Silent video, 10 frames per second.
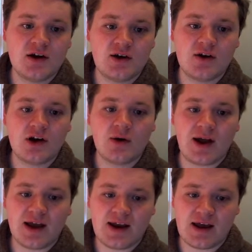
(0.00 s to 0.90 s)
you can go
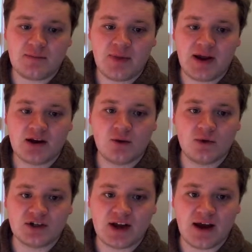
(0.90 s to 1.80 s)
ahead and pick
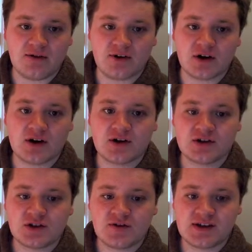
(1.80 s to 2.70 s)
whichever
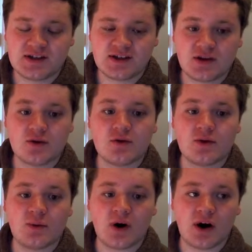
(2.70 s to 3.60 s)
service
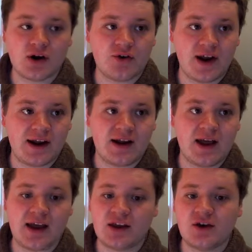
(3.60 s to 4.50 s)
you are creating
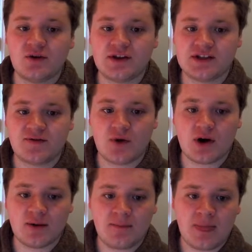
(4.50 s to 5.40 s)
a cue list for.